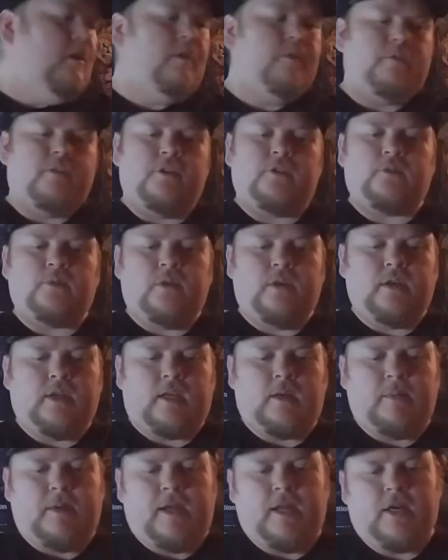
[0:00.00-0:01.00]
First one,
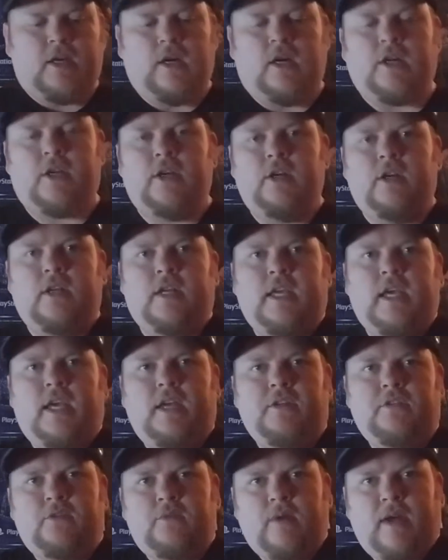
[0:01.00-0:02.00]
Command & Conquer:
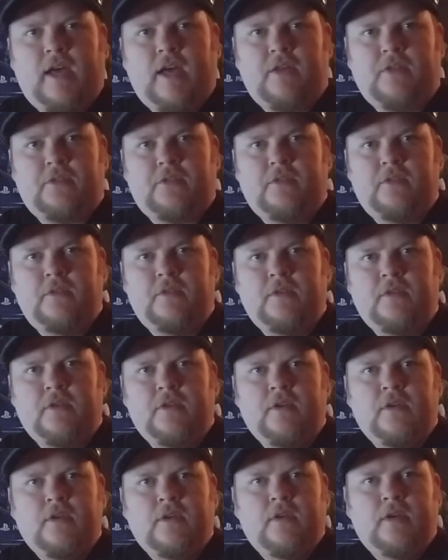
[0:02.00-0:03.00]
Kane's Wrath.
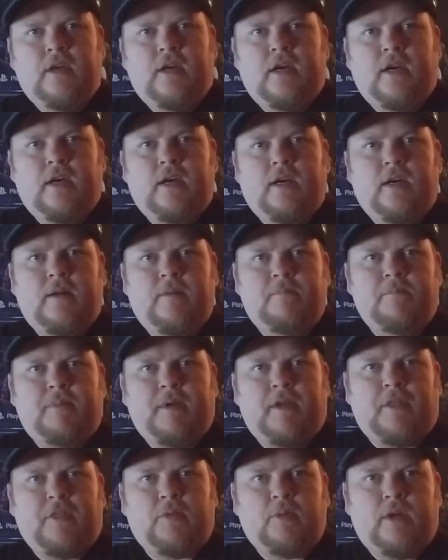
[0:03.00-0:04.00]

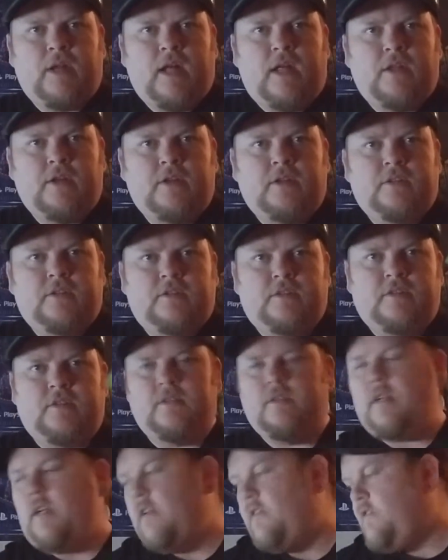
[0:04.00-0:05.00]
Paid $3.
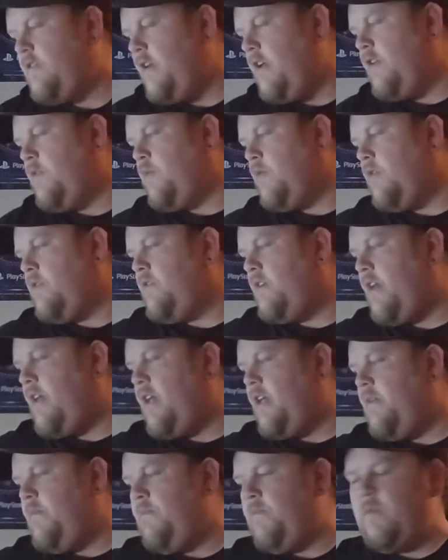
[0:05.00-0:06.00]
I'd say it's worth
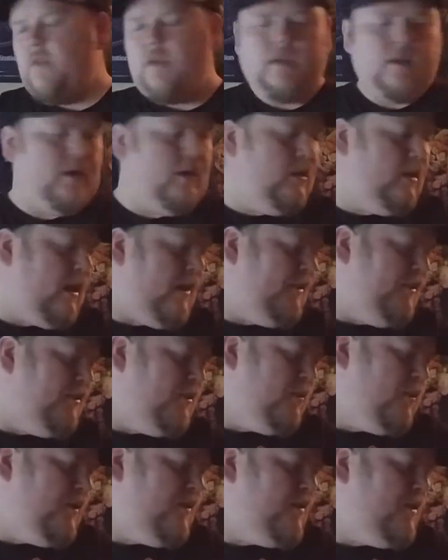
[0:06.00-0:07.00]
10. A lot of these are
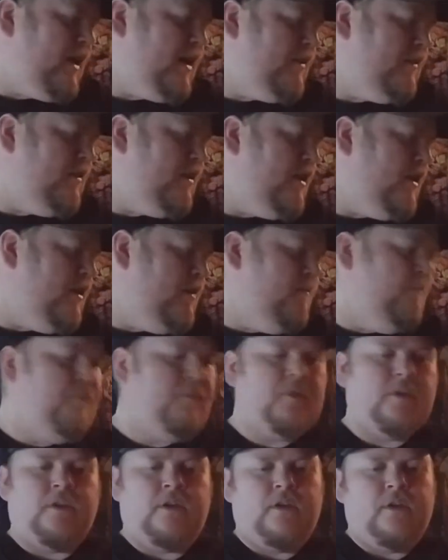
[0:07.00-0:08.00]
worth like 10.
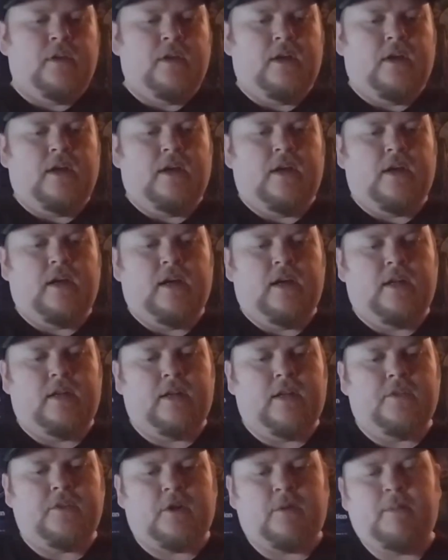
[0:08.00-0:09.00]

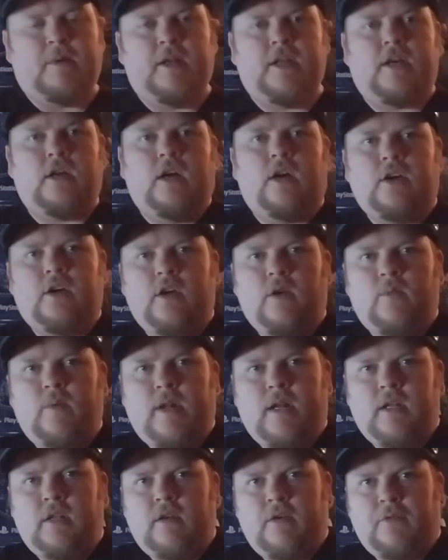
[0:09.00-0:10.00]
Another Command & Conquer: Red
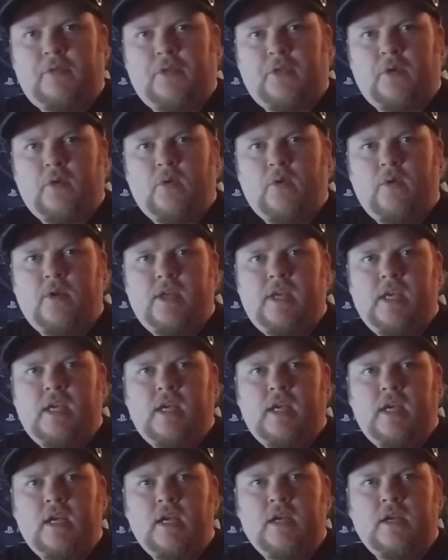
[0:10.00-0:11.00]
Alert
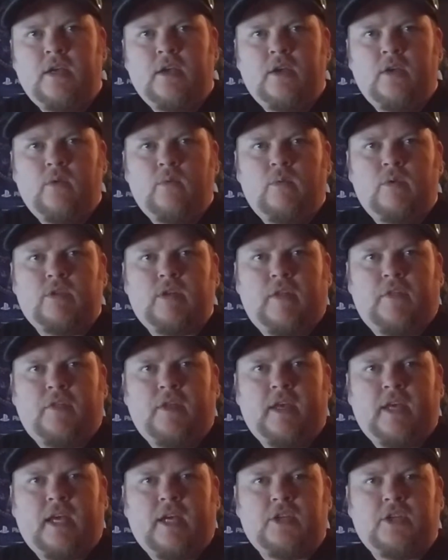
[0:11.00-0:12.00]
3, which I
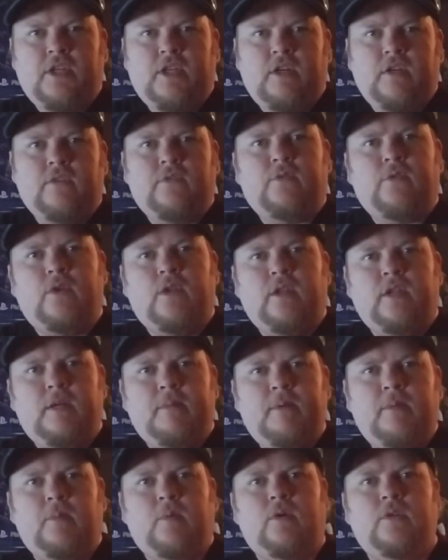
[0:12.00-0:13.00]
think actually goes for a little
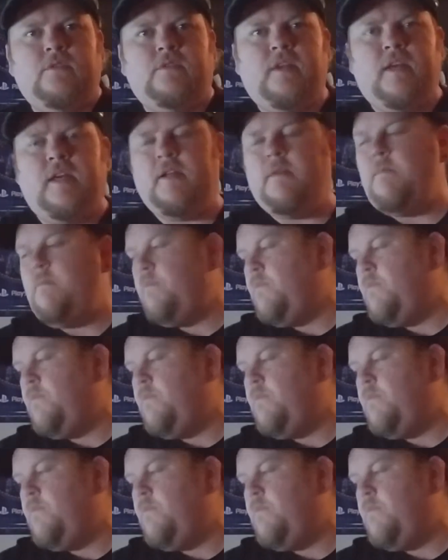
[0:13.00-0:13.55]
bit more than 10.